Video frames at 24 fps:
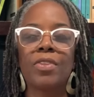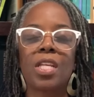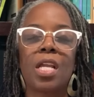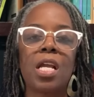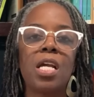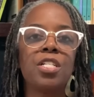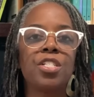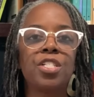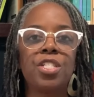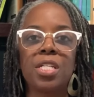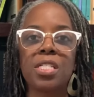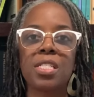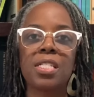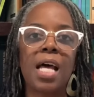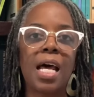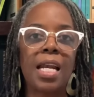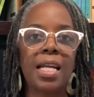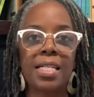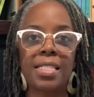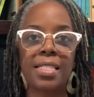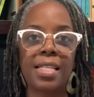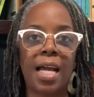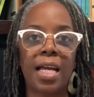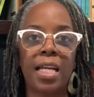it's just not
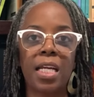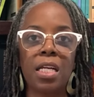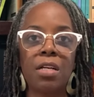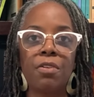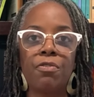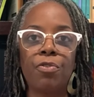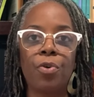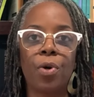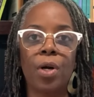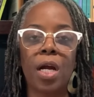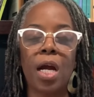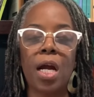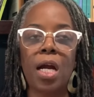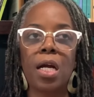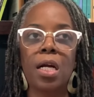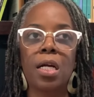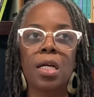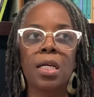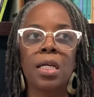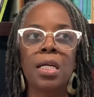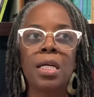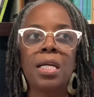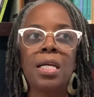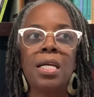exciting for
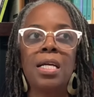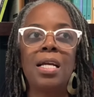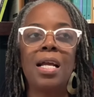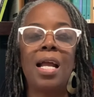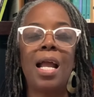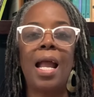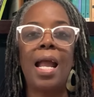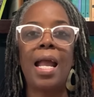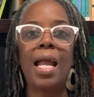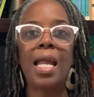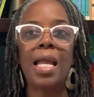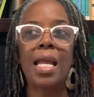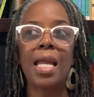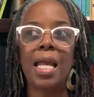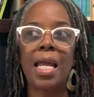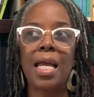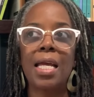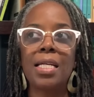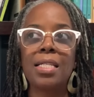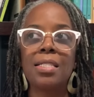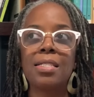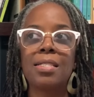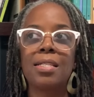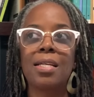her.
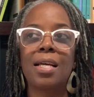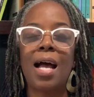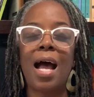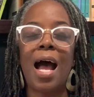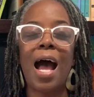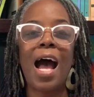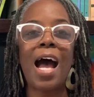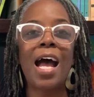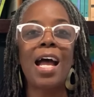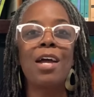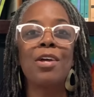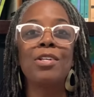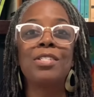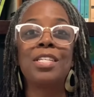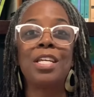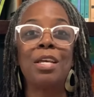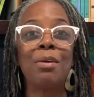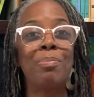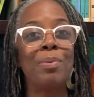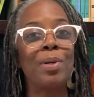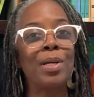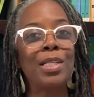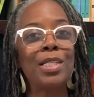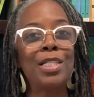And I
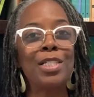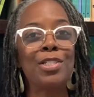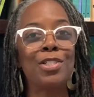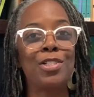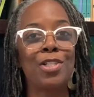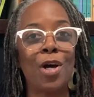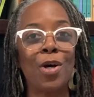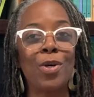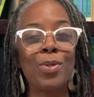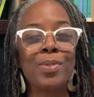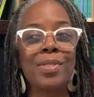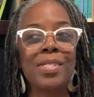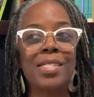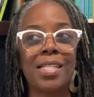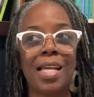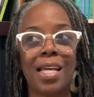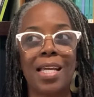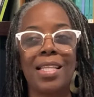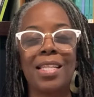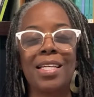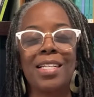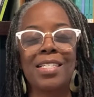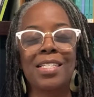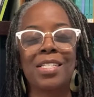typically don't
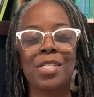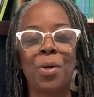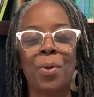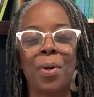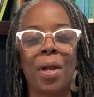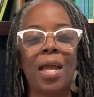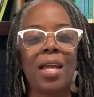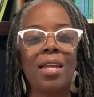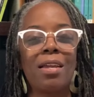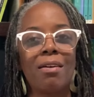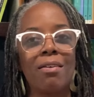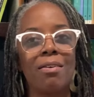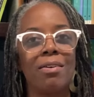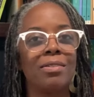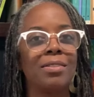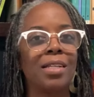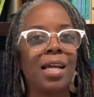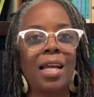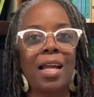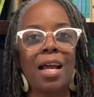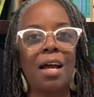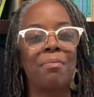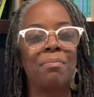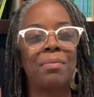say this, okay, y'all,
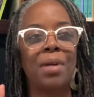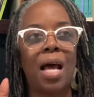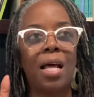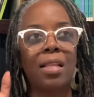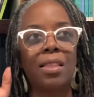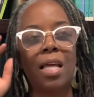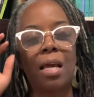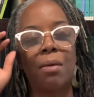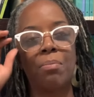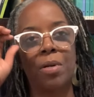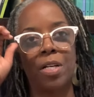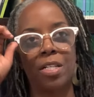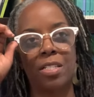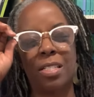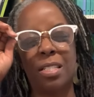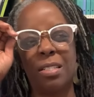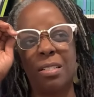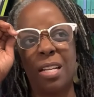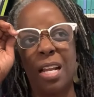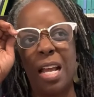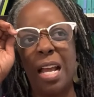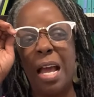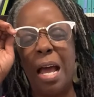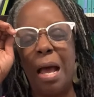like I'm not that
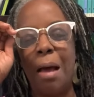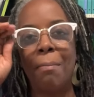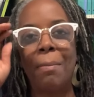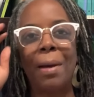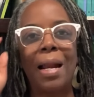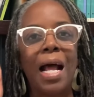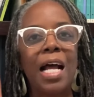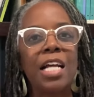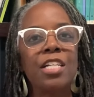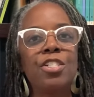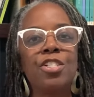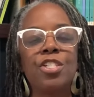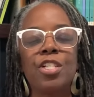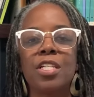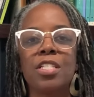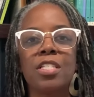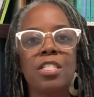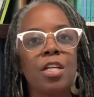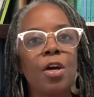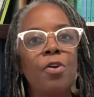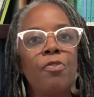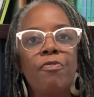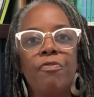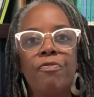person, but
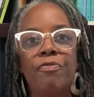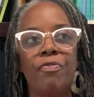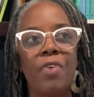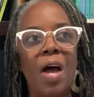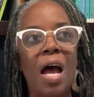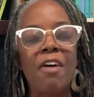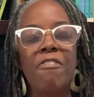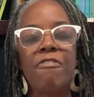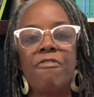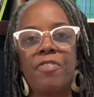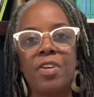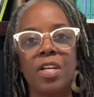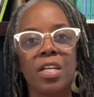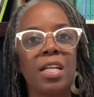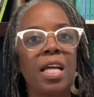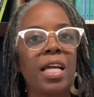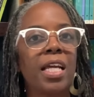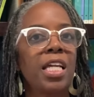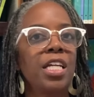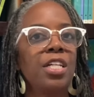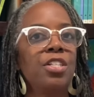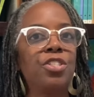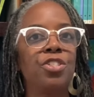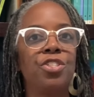I feel
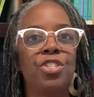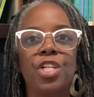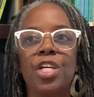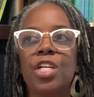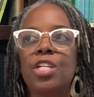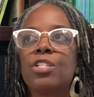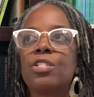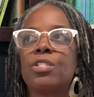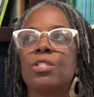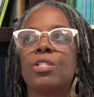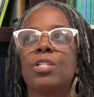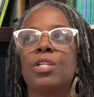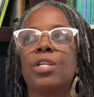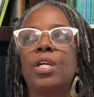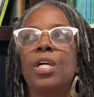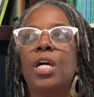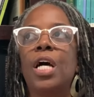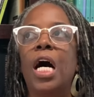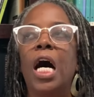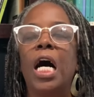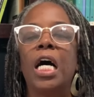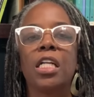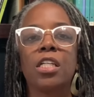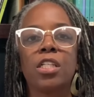like it's just
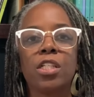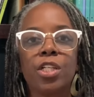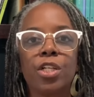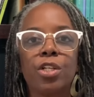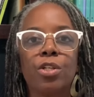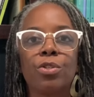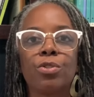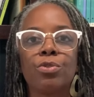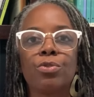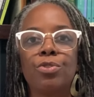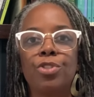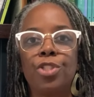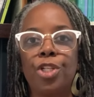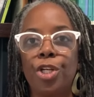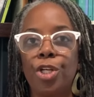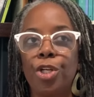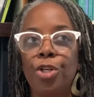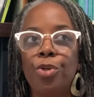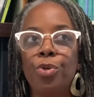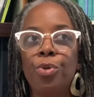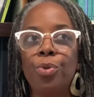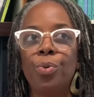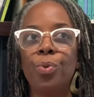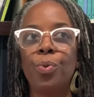a little
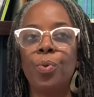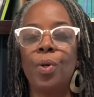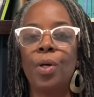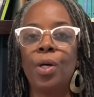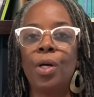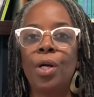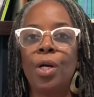too